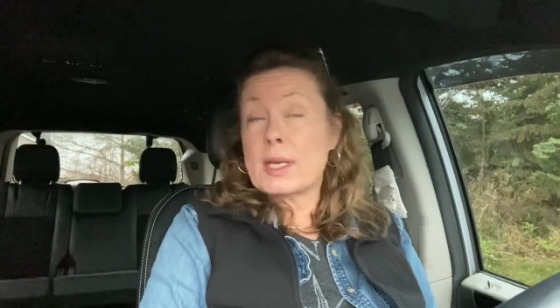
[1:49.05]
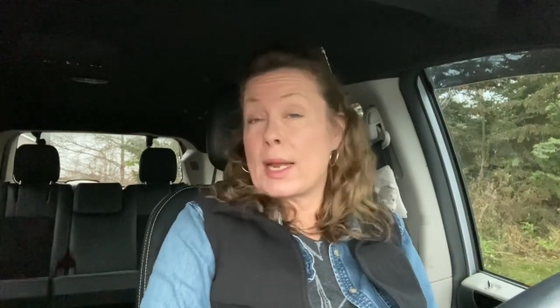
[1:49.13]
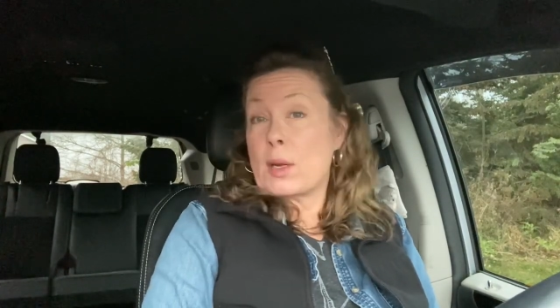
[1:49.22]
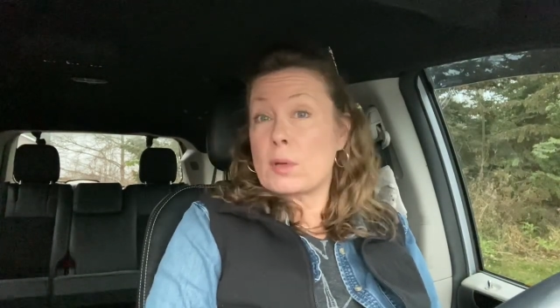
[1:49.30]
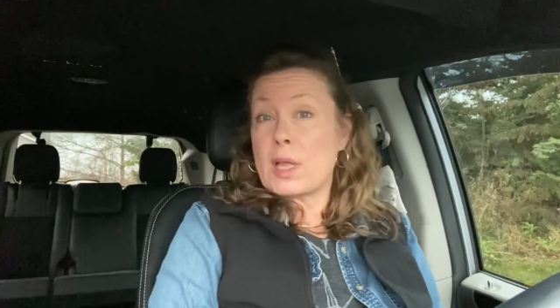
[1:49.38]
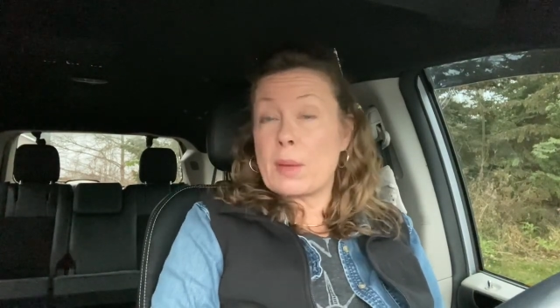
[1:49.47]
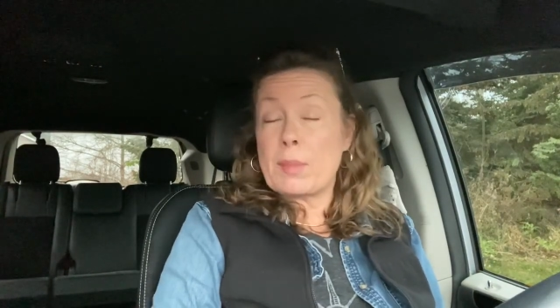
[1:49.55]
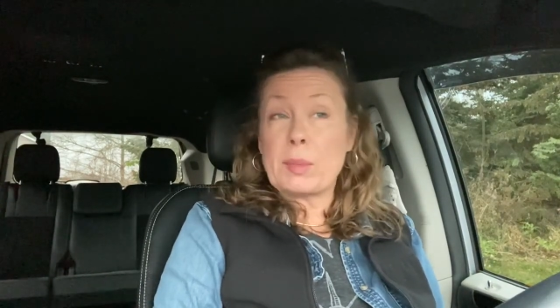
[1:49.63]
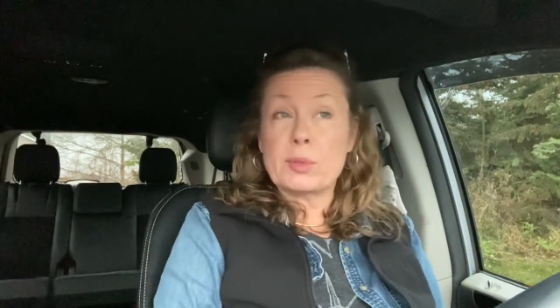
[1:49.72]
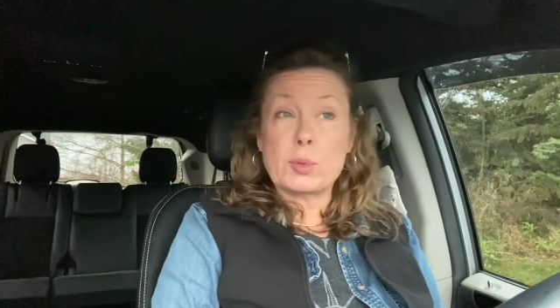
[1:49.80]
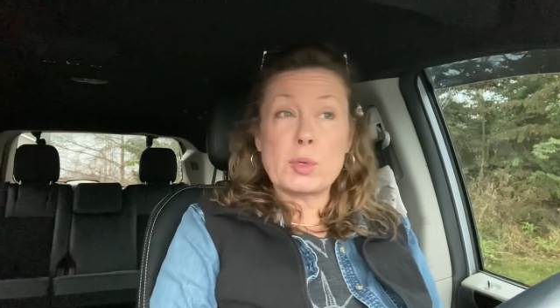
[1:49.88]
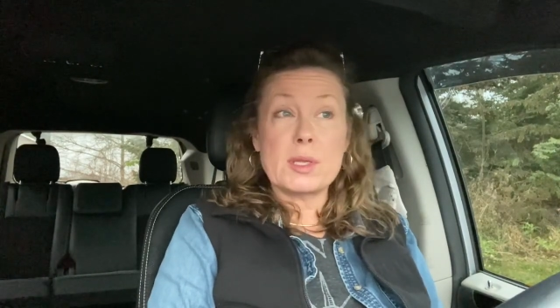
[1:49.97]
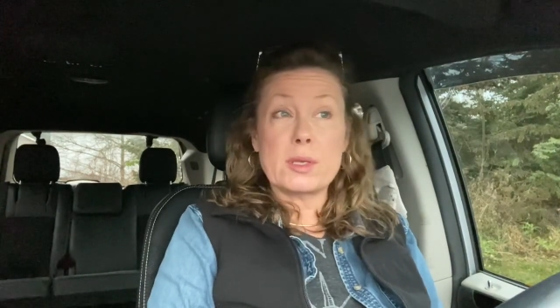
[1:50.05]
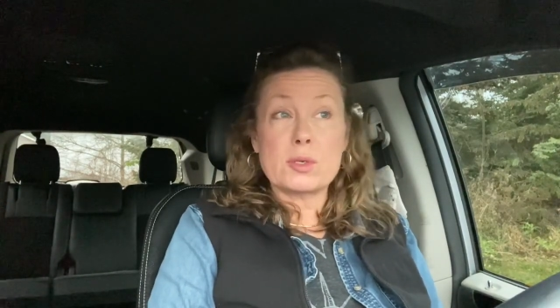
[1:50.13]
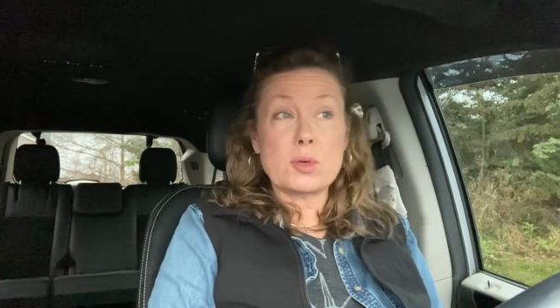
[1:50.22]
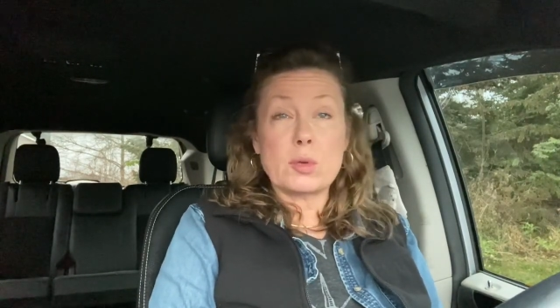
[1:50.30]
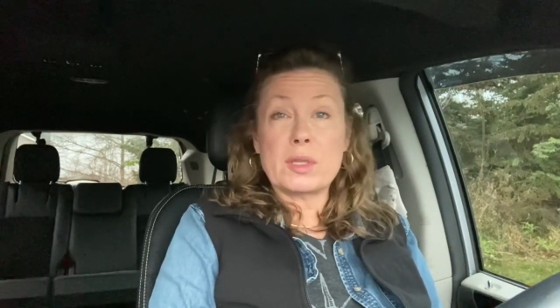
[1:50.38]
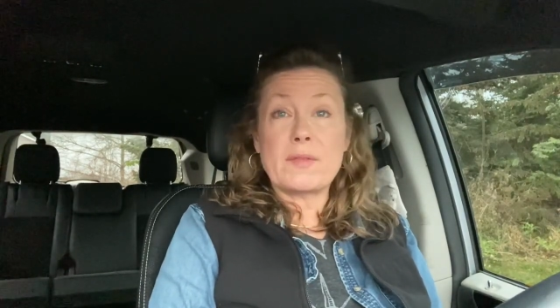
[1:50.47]
And I know a lot of people do it and they're
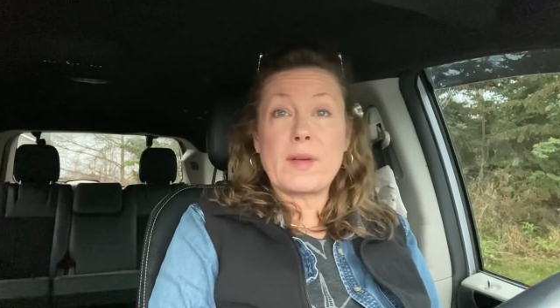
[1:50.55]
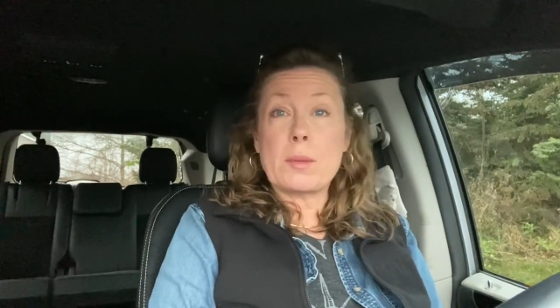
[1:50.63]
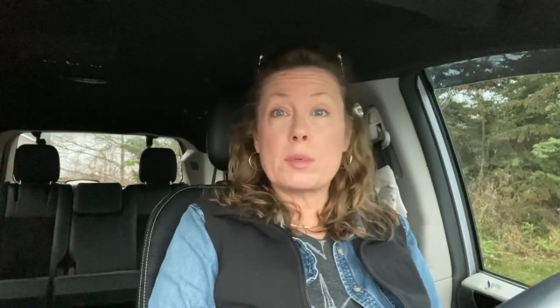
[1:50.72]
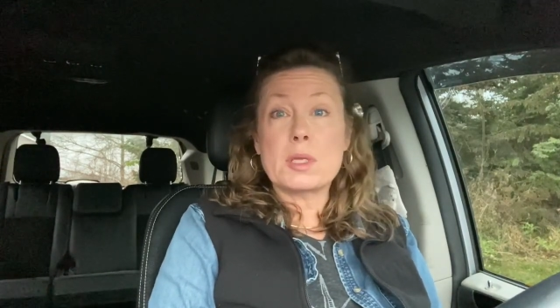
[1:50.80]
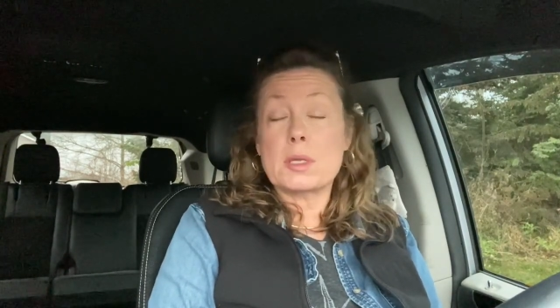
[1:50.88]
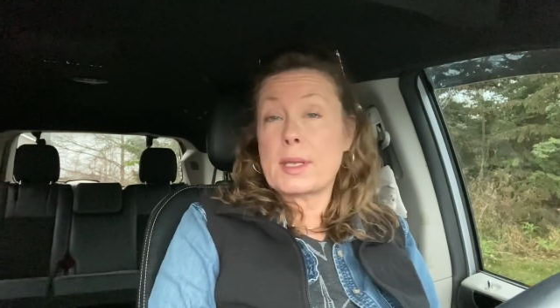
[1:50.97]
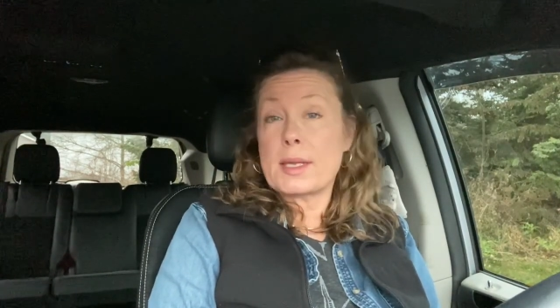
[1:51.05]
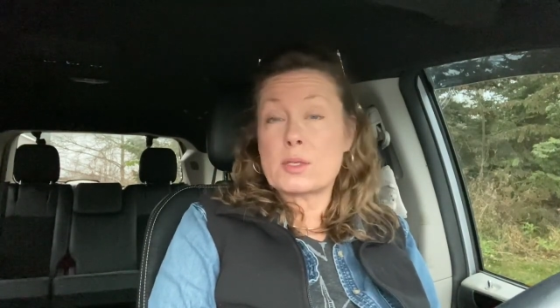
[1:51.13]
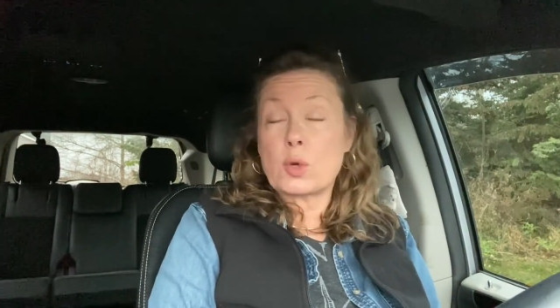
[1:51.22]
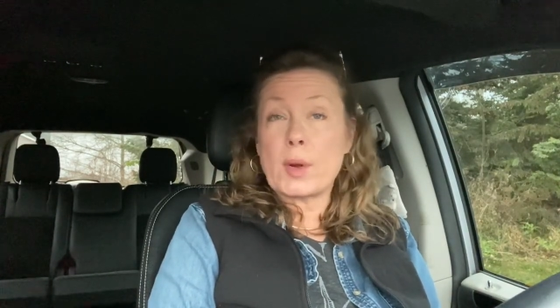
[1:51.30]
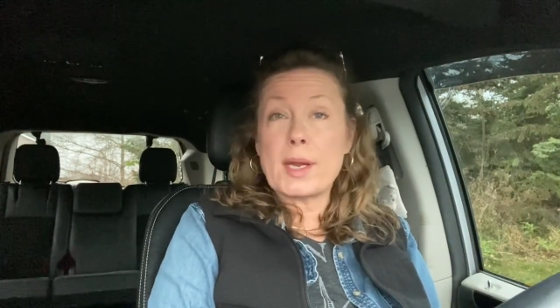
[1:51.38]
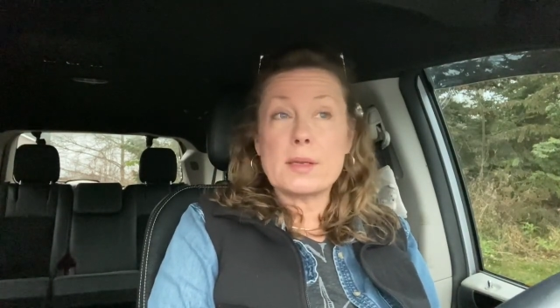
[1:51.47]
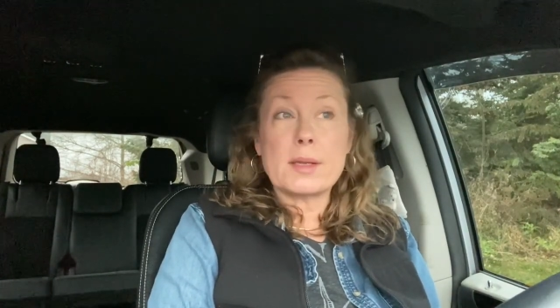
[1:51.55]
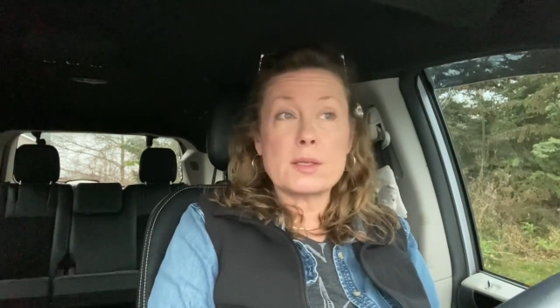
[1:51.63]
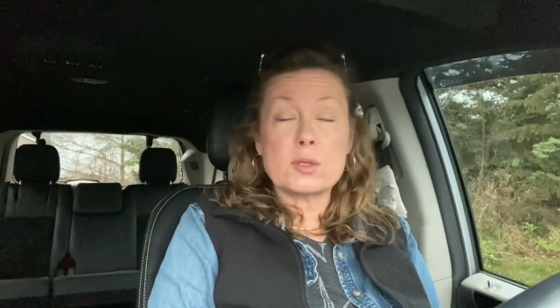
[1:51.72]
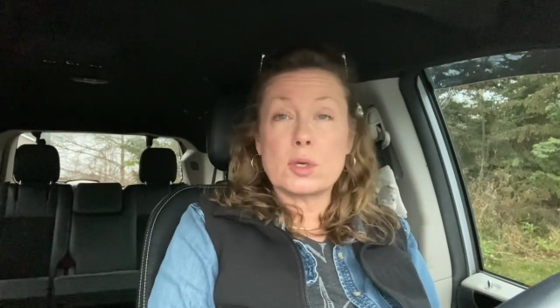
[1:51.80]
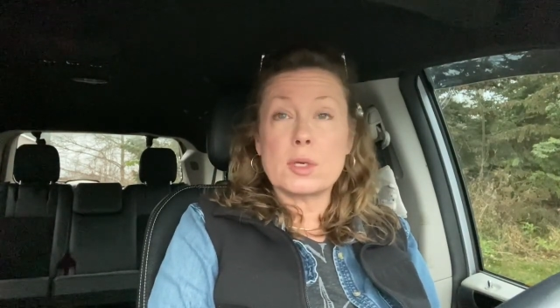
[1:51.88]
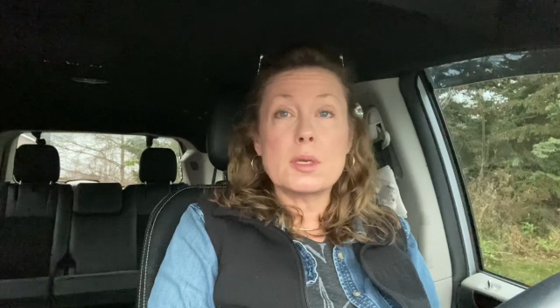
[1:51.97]
totally fine with it, and that's great and
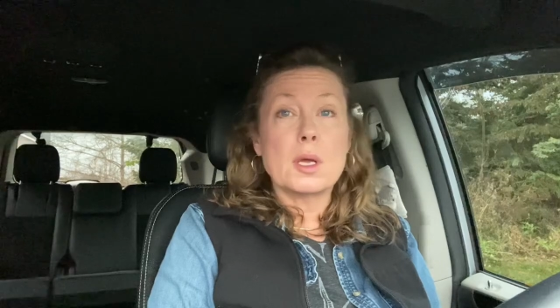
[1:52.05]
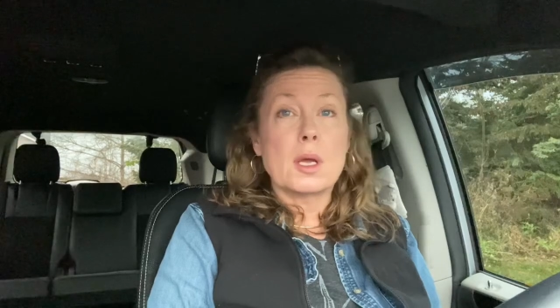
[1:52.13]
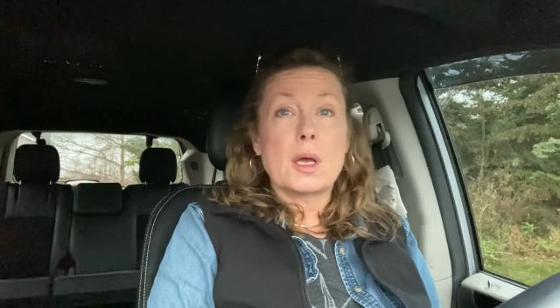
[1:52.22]
that's good.